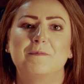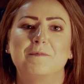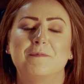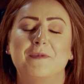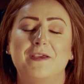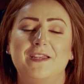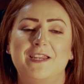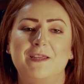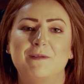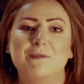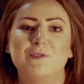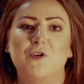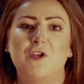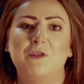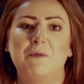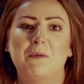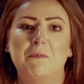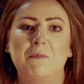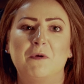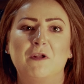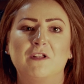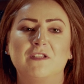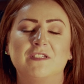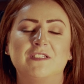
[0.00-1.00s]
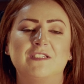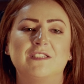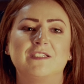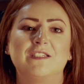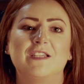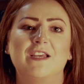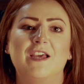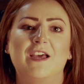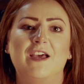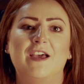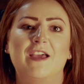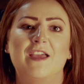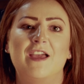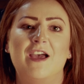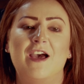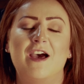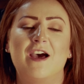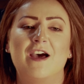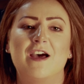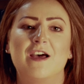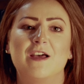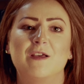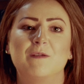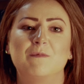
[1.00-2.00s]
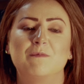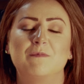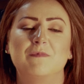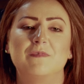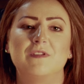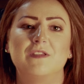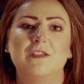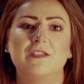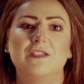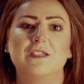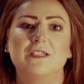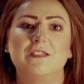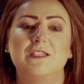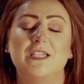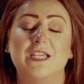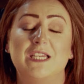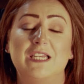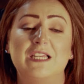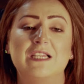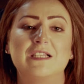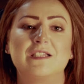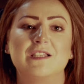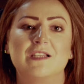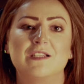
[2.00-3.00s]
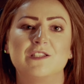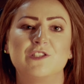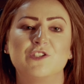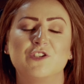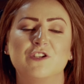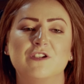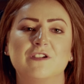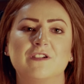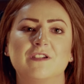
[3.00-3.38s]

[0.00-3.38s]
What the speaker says: My name is Tierna McMullan. I am Teeny's sister.